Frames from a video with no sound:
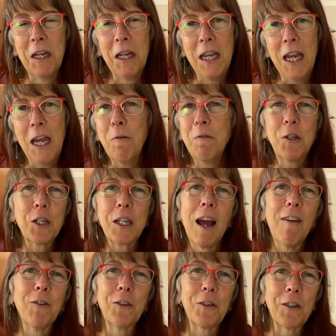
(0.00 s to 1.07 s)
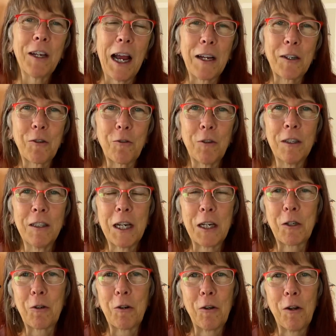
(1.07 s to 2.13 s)
he would just have a little
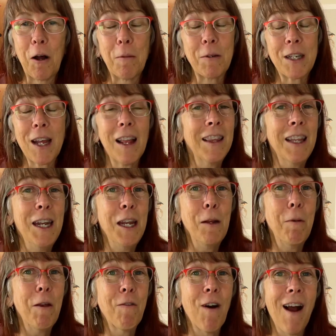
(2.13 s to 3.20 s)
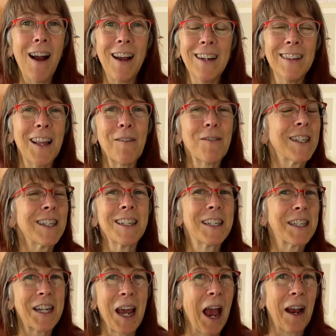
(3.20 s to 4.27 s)
gastrointestinal upset and then he'd be fine. And that was
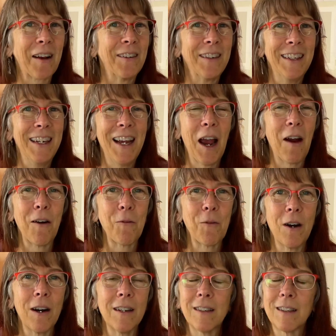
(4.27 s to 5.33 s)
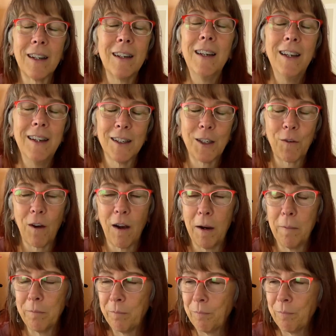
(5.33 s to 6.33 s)
exactly how it was. And he is fine.